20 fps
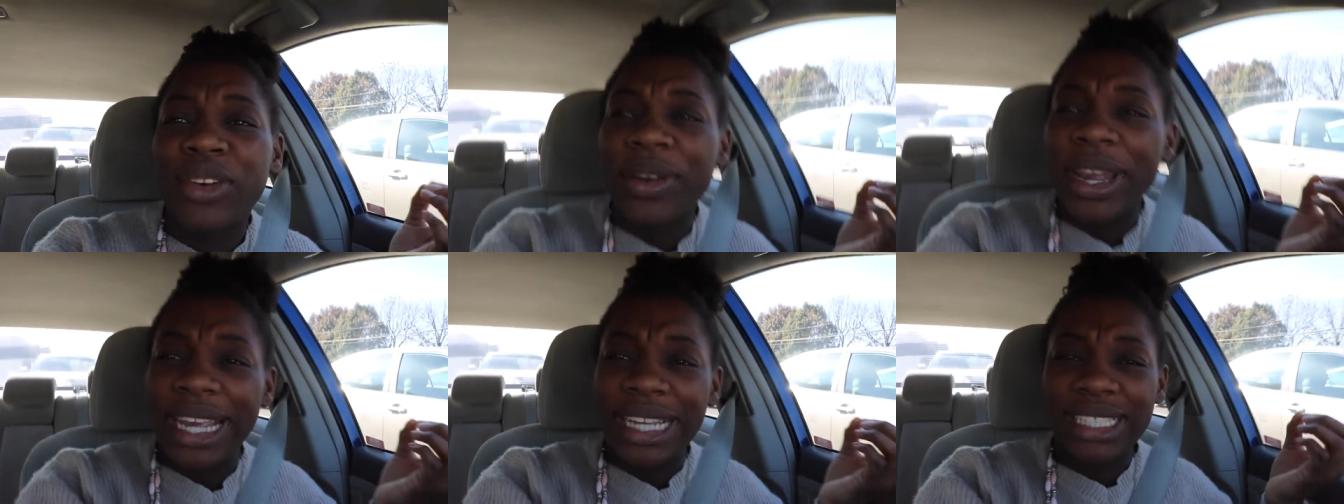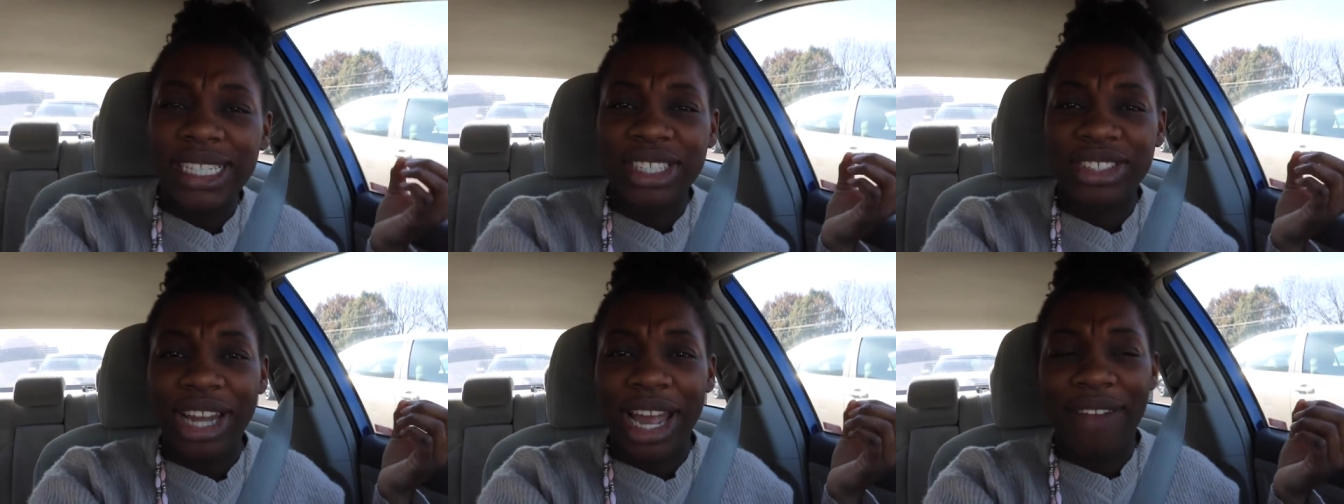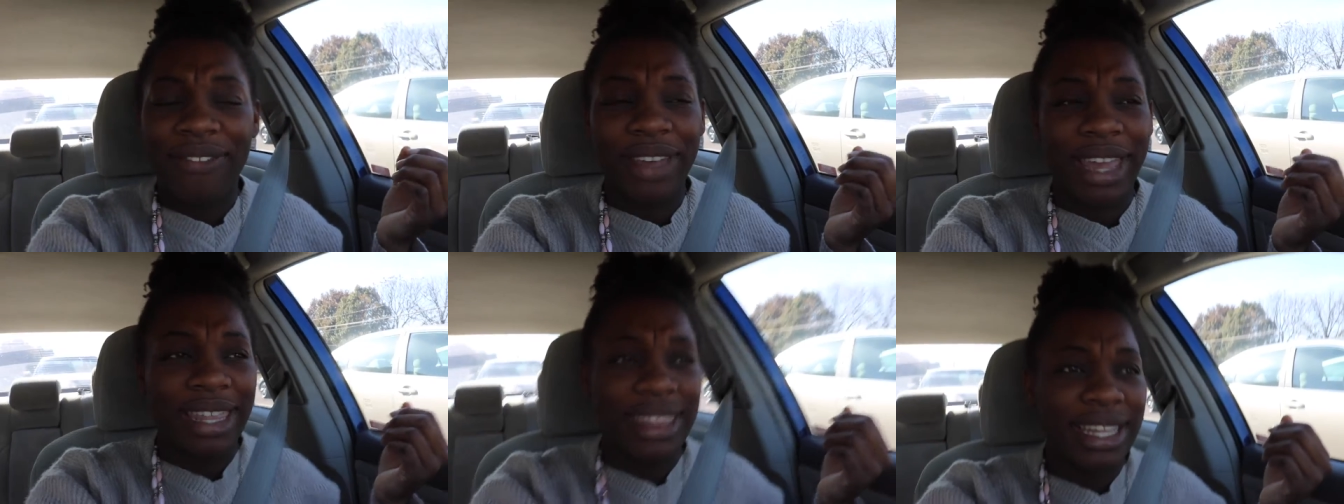crazy
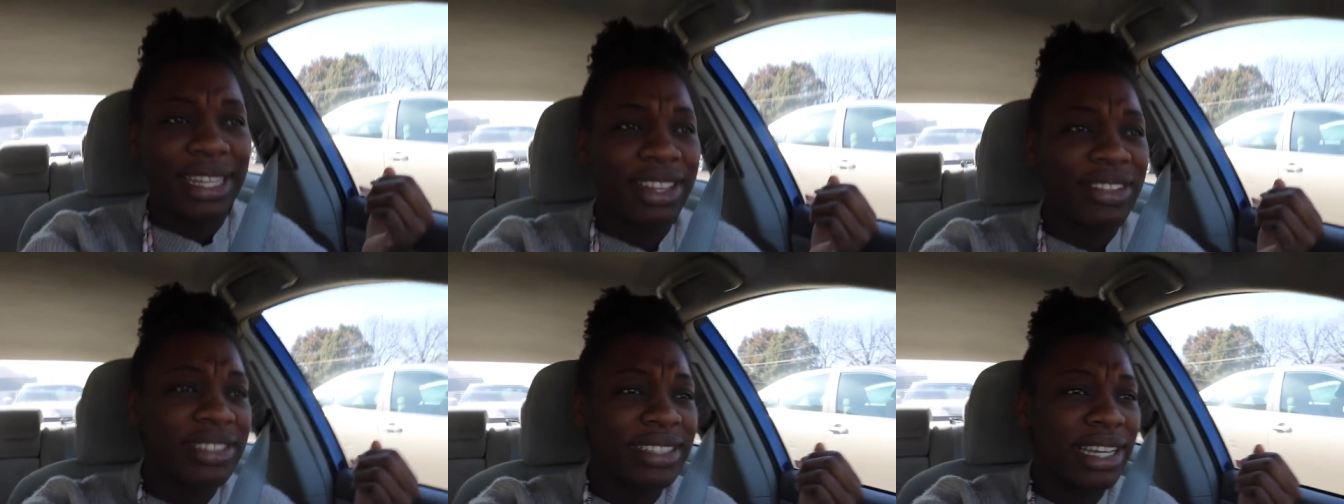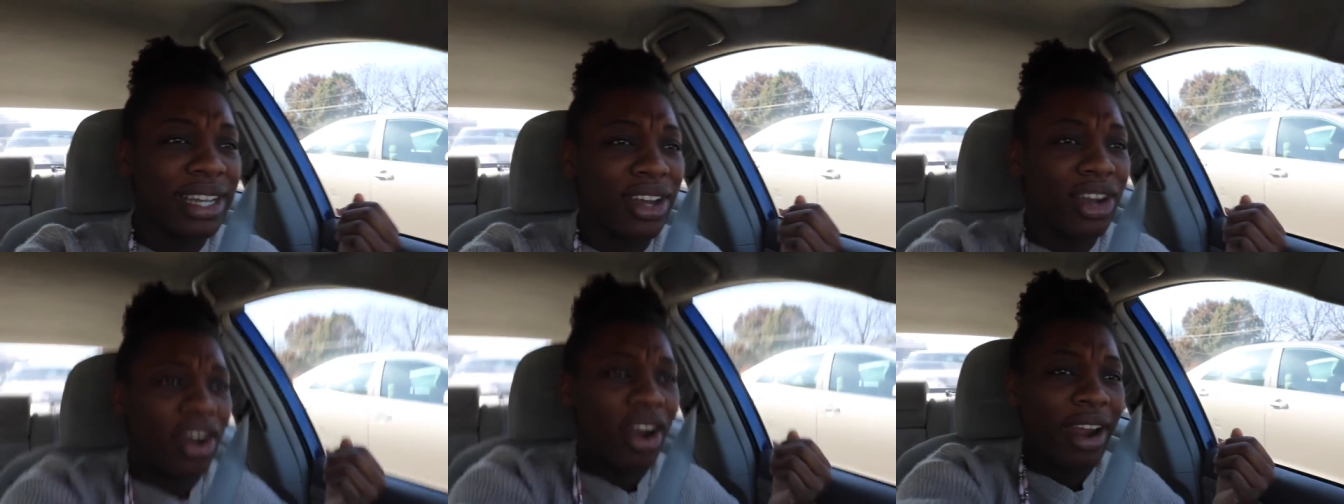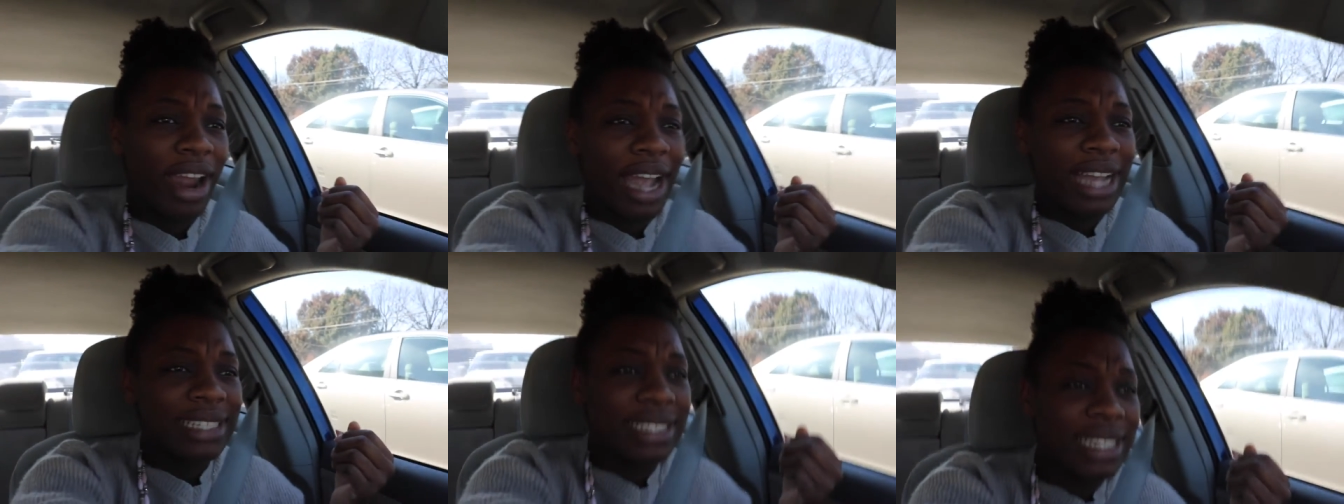traffic. I think there's like a
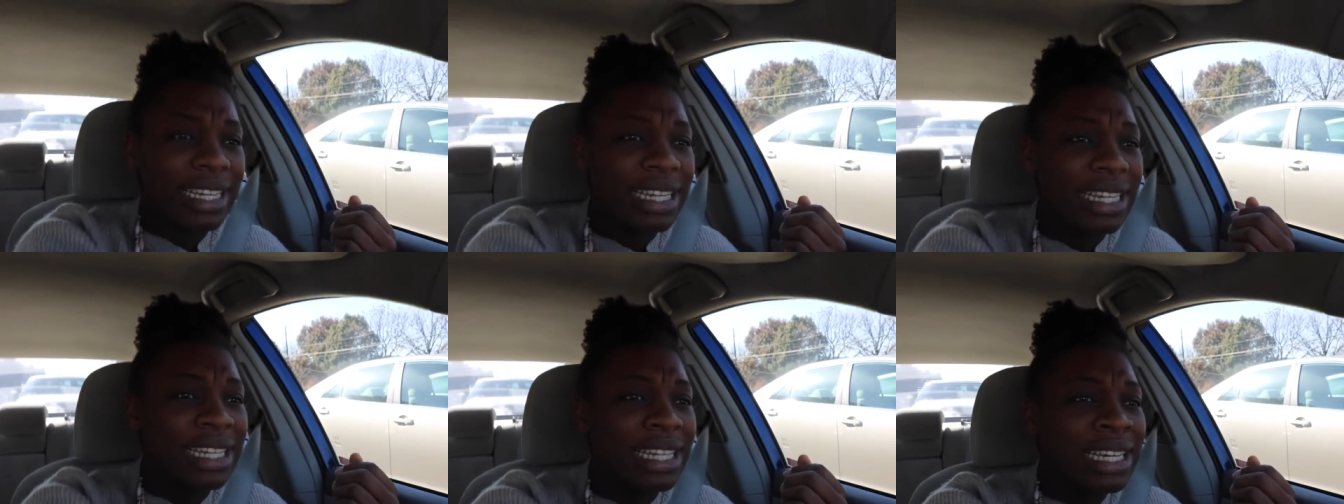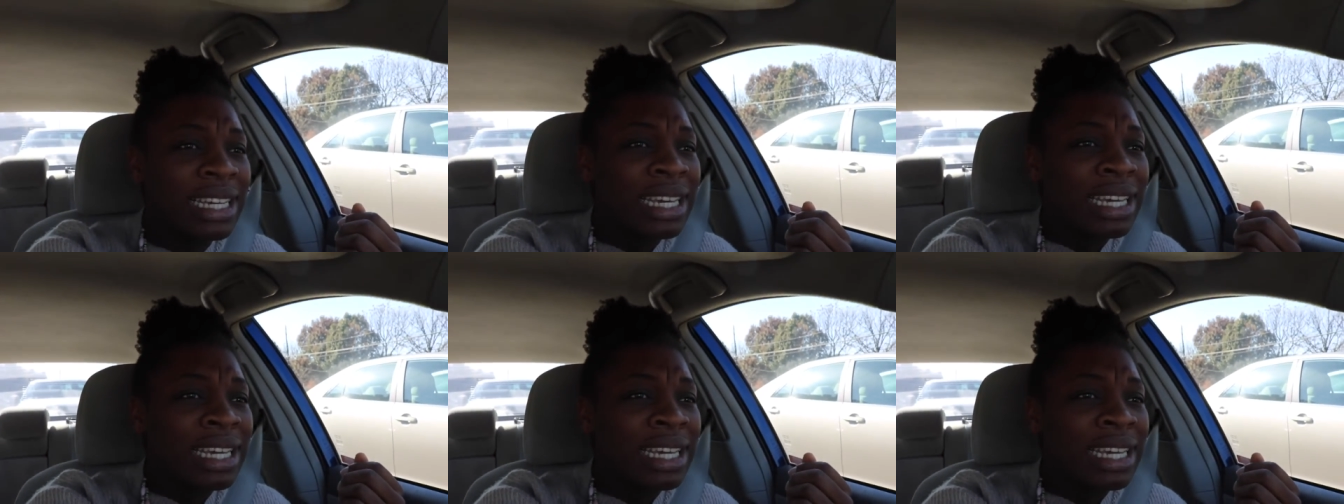car accident.